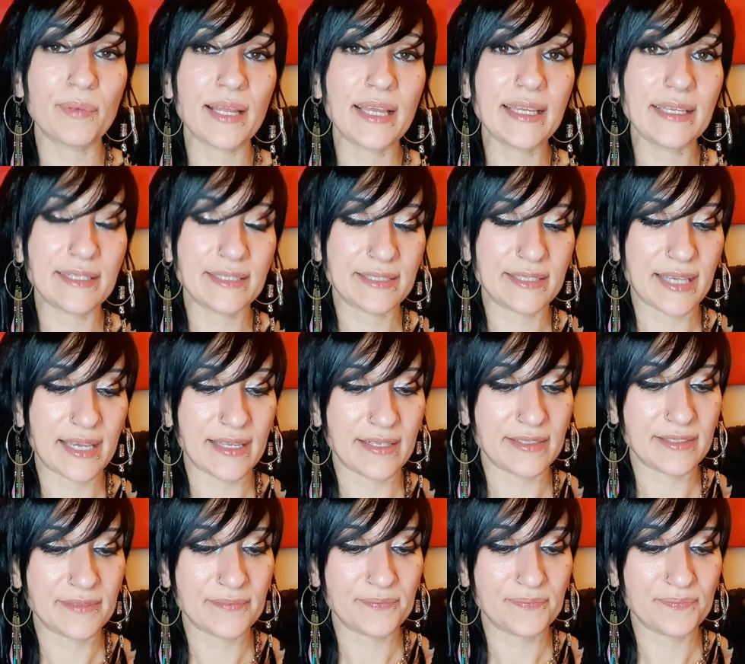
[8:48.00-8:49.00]
Blake
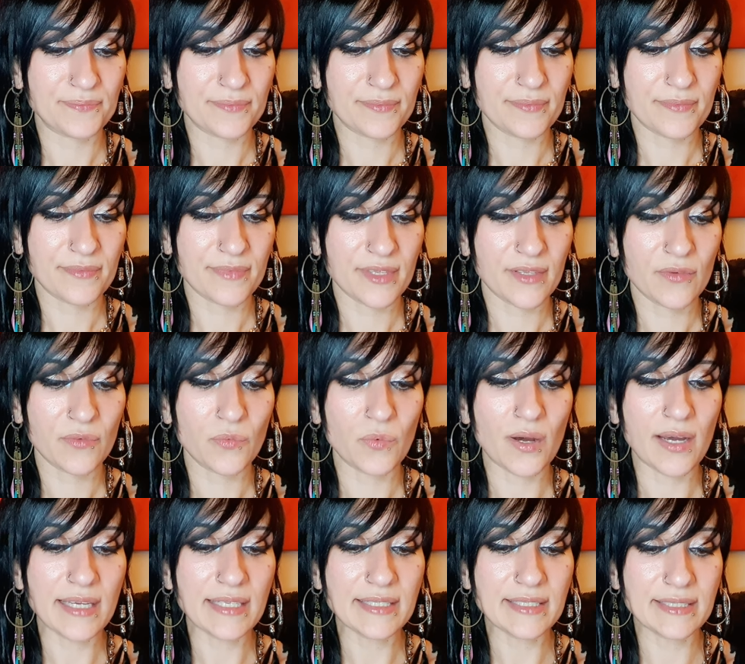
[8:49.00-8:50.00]
said,
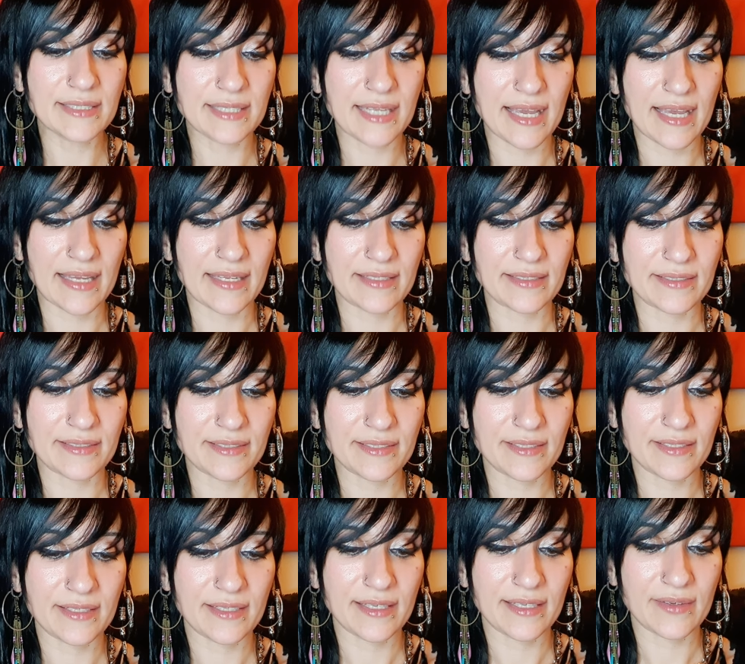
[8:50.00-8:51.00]
Why stand?
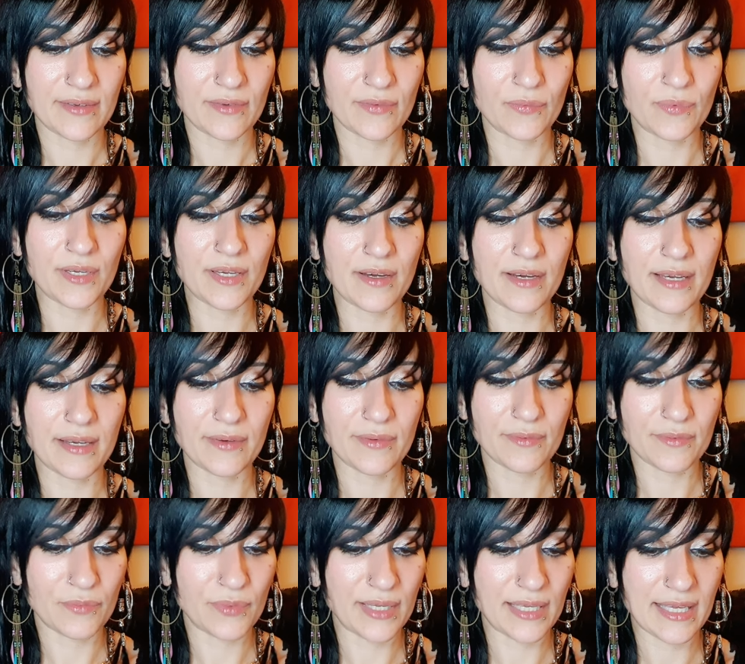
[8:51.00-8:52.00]
We are
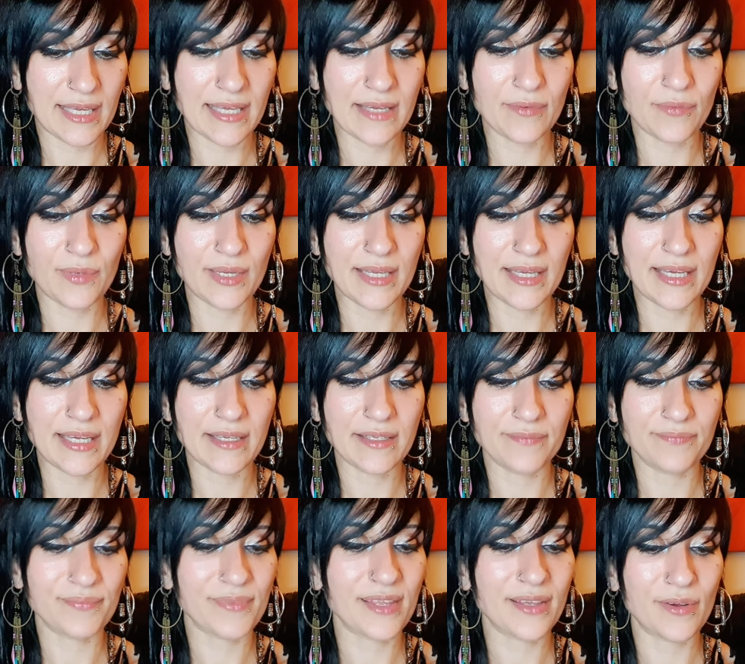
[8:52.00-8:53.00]
we he, we
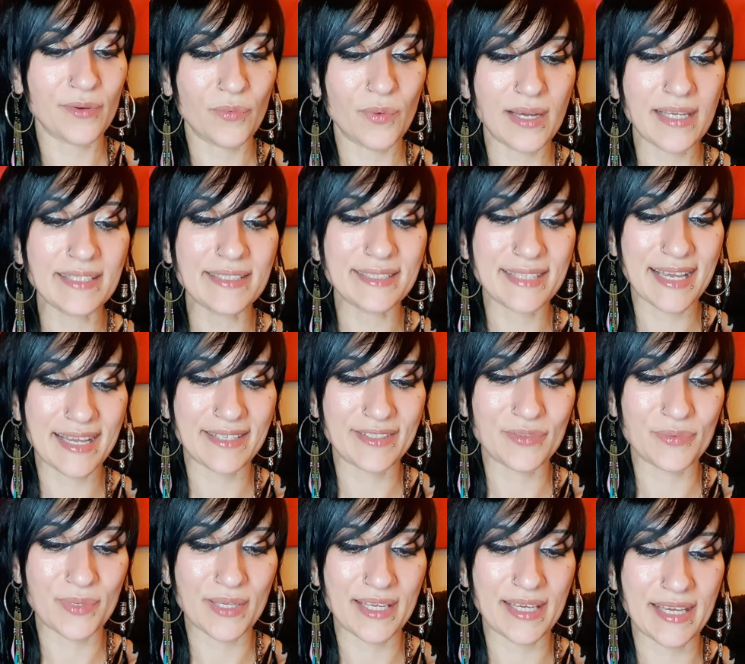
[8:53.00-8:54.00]
here why
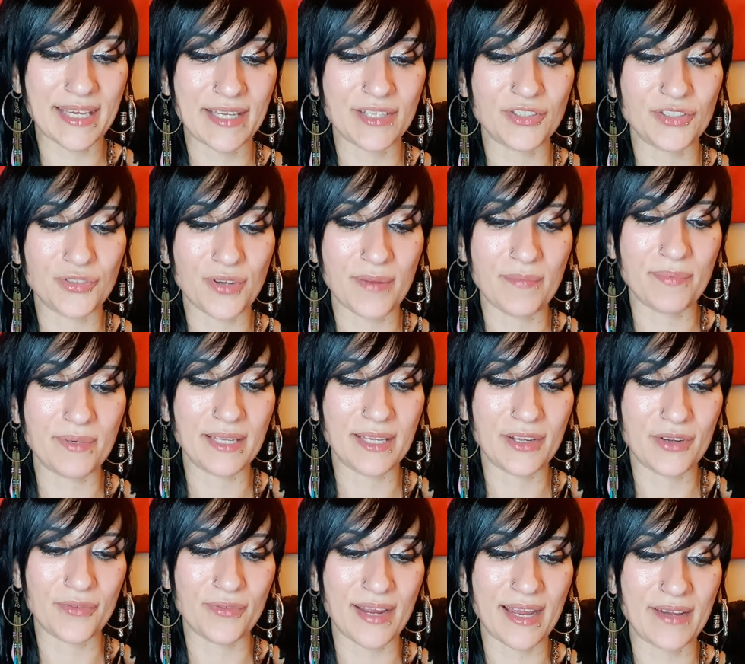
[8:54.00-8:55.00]
stand we here
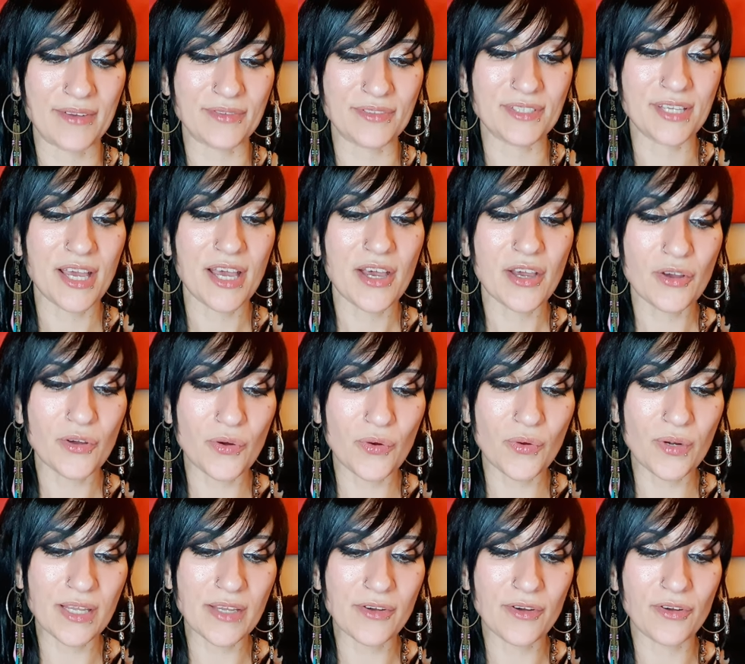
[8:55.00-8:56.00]
trembling around
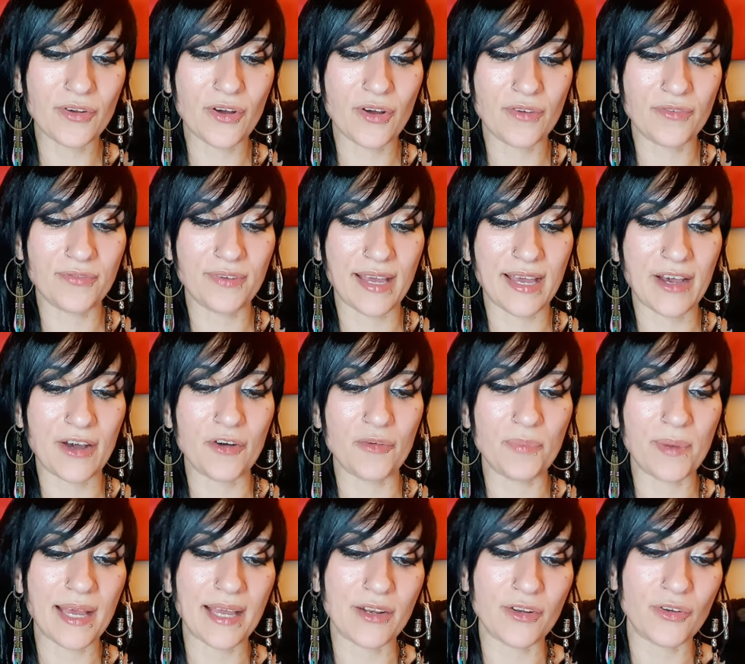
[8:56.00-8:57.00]
calling on God for
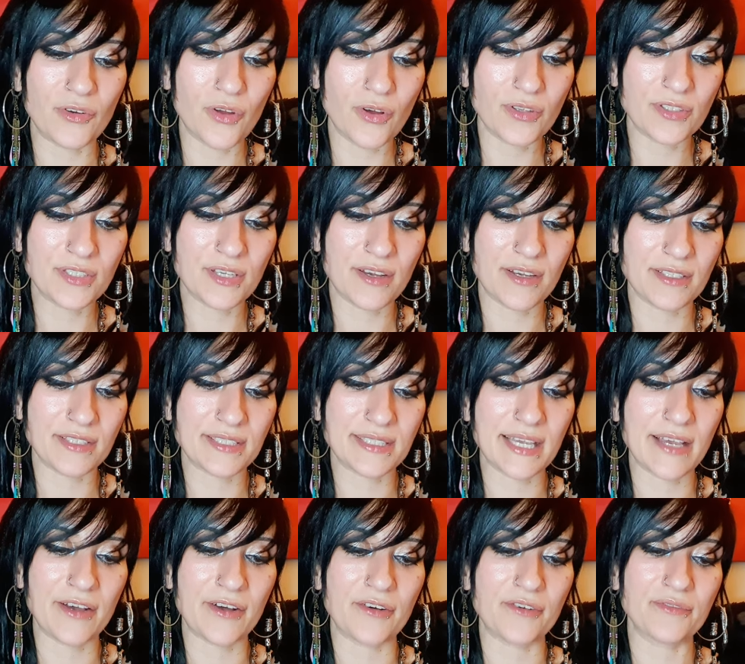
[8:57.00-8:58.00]
help and not
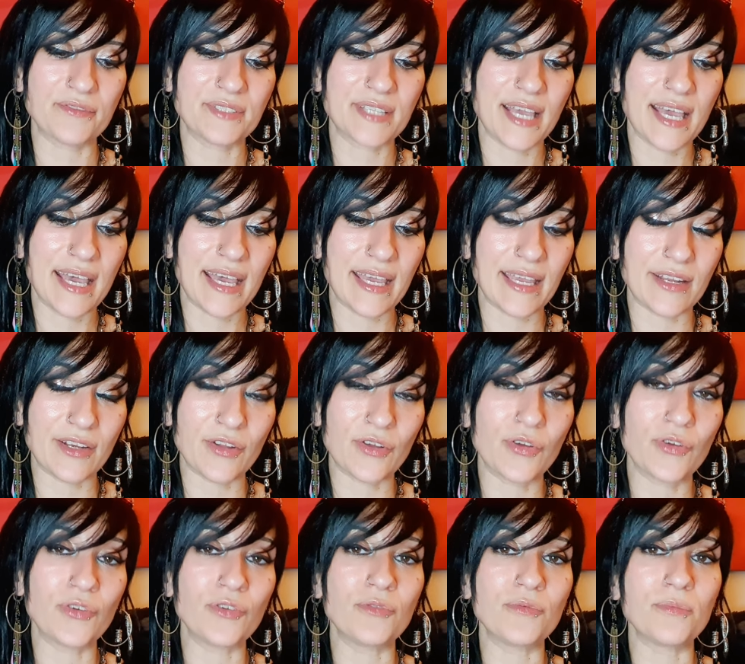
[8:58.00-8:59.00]
ourselves, in
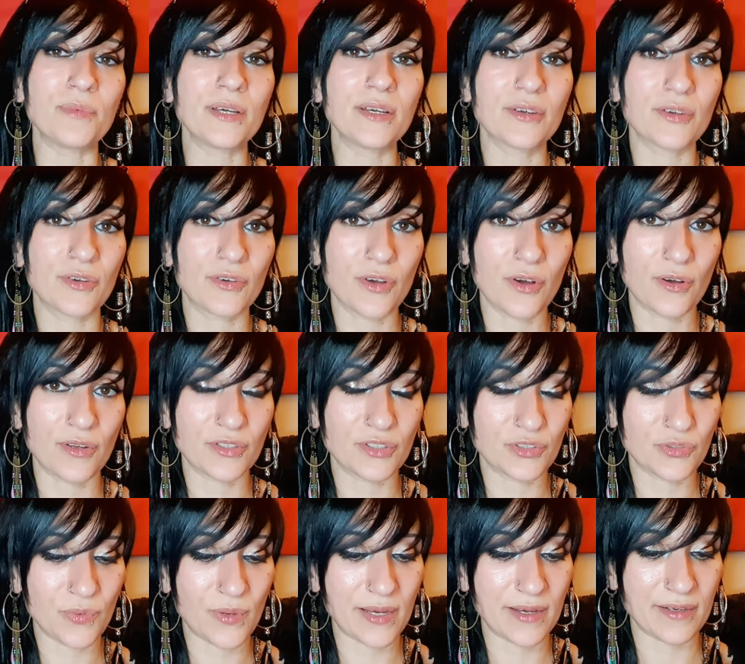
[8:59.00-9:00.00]
whom God
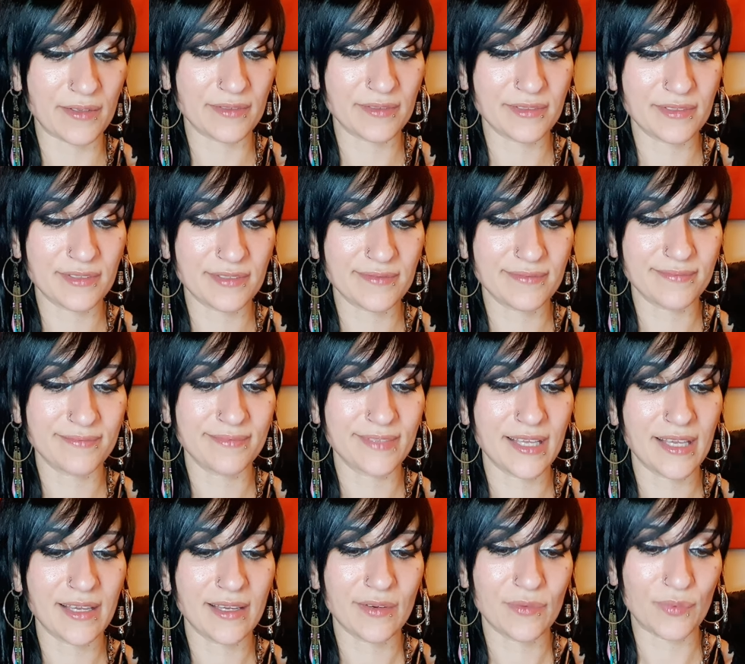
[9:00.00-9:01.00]
dwells.
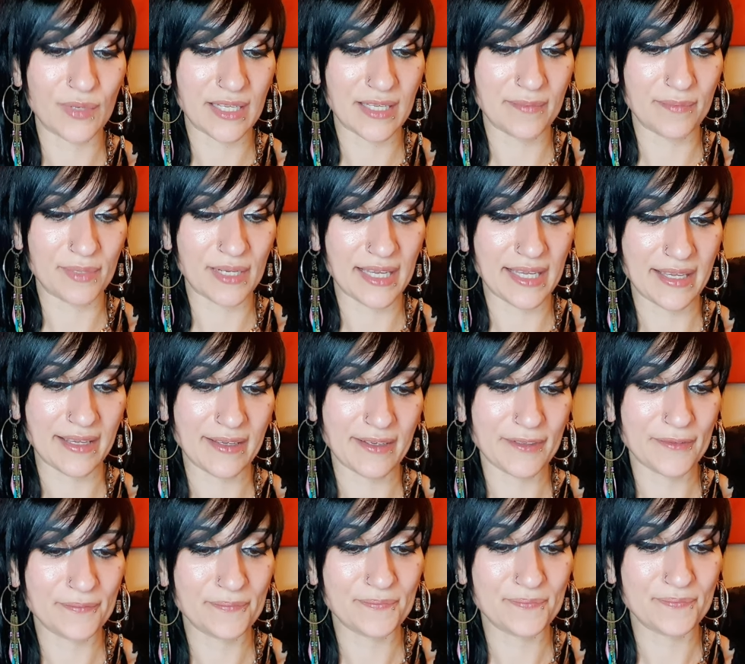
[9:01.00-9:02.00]
William Blake.